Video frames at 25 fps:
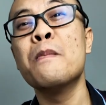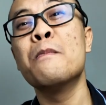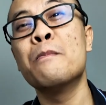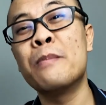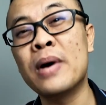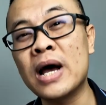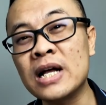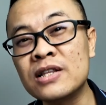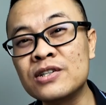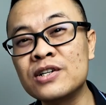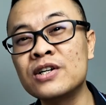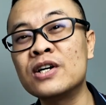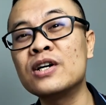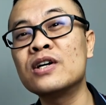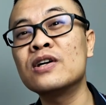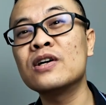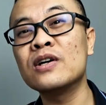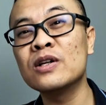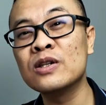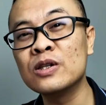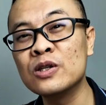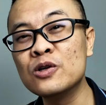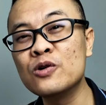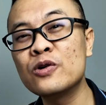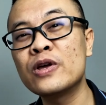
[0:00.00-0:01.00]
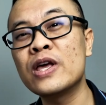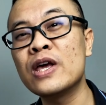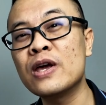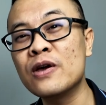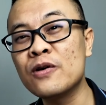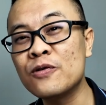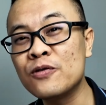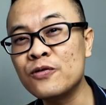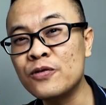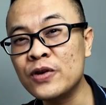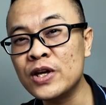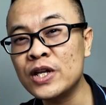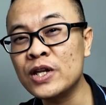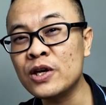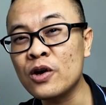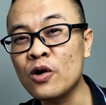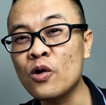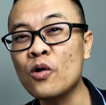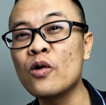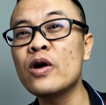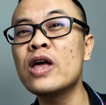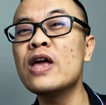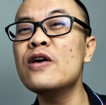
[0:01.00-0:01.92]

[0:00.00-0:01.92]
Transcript: better looking video,